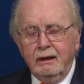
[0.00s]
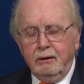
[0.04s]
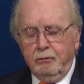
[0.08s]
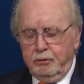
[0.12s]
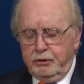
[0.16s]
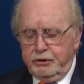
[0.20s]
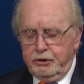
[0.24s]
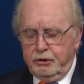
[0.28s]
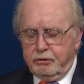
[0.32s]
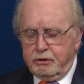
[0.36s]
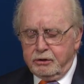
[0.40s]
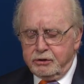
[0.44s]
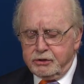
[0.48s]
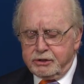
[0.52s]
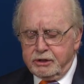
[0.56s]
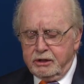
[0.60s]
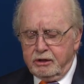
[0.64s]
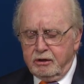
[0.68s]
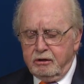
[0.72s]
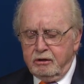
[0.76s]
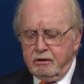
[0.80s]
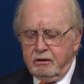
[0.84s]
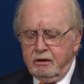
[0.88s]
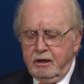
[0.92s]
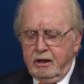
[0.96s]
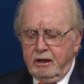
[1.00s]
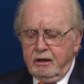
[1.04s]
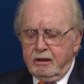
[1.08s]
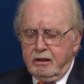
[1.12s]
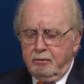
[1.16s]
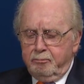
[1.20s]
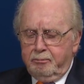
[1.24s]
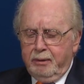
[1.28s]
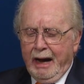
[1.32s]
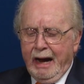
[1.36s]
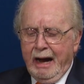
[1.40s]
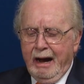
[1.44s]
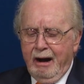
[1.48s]
When you consider
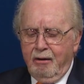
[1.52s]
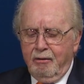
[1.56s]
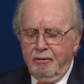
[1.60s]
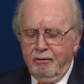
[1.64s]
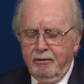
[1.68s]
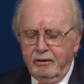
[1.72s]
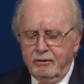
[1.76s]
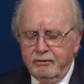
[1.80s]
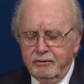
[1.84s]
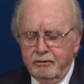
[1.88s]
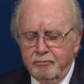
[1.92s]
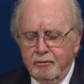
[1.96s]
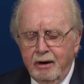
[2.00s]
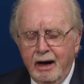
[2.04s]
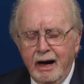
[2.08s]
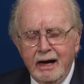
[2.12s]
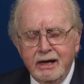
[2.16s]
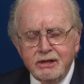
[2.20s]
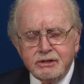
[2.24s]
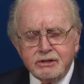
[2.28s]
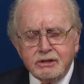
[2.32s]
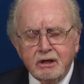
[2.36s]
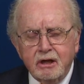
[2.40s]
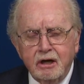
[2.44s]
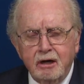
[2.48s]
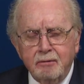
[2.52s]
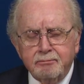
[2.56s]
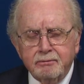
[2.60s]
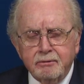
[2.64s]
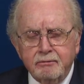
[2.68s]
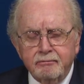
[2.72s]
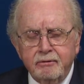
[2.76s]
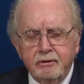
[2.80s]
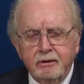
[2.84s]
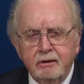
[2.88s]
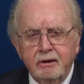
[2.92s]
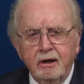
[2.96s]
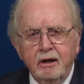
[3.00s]
the power and the rising up
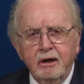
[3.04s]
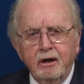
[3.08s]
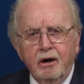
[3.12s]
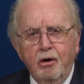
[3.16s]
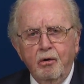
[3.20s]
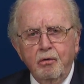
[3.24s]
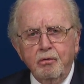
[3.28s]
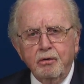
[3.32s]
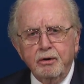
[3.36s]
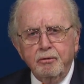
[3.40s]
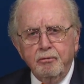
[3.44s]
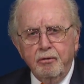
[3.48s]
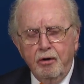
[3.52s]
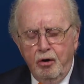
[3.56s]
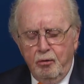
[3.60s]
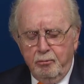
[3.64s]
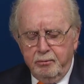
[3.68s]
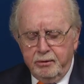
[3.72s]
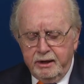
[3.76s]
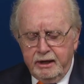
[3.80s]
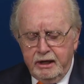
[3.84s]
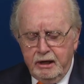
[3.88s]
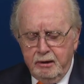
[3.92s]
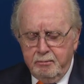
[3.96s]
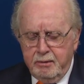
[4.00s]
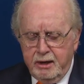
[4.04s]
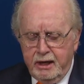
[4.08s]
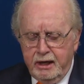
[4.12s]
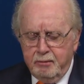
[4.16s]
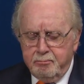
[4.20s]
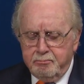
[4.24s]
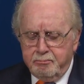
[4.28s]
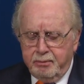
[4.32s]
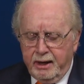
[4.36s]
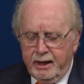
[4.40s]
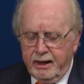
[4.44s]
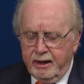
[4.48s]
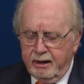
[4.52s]
of the Holy Roman
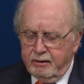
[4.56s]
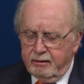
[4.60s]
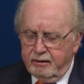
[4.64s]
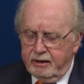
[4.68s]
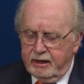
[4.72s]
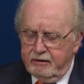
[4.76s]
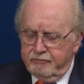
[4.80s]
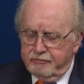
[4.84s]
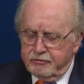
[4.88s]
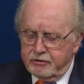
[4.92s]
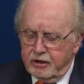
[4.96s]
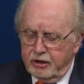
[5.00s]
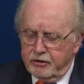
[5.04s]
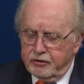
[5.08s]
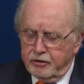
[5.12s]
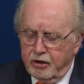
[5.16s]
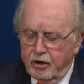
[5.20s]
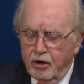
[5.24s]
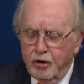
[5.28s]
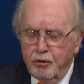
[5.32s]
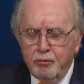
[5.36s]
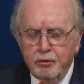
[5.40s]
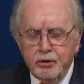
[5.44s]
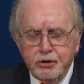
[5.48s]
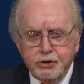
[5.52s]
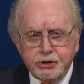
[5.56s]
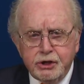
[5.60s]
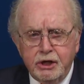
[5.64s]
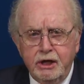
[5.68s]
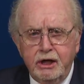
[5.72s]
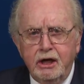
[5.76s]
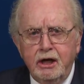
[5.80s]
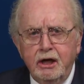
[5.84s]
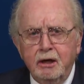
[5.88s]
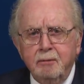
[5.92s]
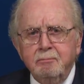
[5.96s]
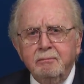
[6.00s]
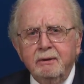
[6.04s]
Empire, even under her
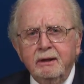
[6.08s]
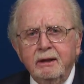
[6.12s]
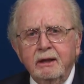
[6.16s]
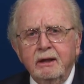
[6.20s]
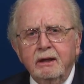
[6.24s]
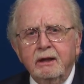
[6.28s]
regime,